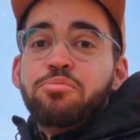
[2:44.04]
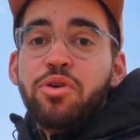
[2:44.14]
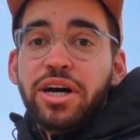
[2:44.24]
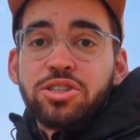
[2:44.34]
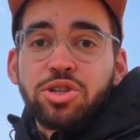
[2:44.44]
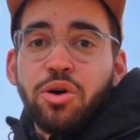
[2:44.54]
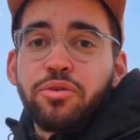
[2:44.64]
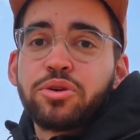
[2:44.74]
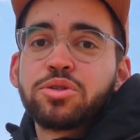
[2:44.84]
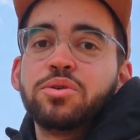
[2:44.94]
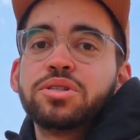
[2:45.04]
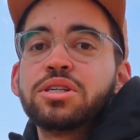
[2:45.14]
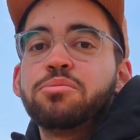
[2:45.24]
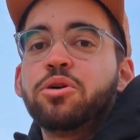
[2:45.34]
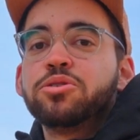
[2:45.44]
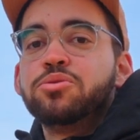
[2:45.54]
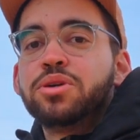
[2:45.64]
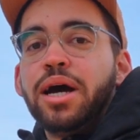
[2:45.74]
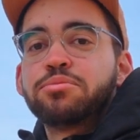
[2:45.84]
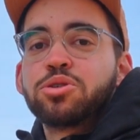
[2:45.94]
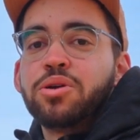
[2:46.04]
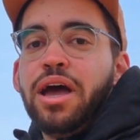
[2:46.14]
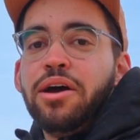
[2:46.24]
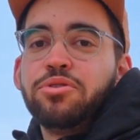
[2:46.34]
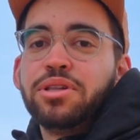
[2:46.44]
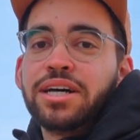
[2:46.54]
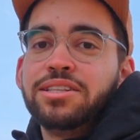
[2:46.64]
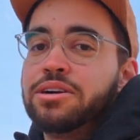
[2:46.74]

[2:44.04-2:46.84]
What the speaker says: branch over, so it's able to capture every light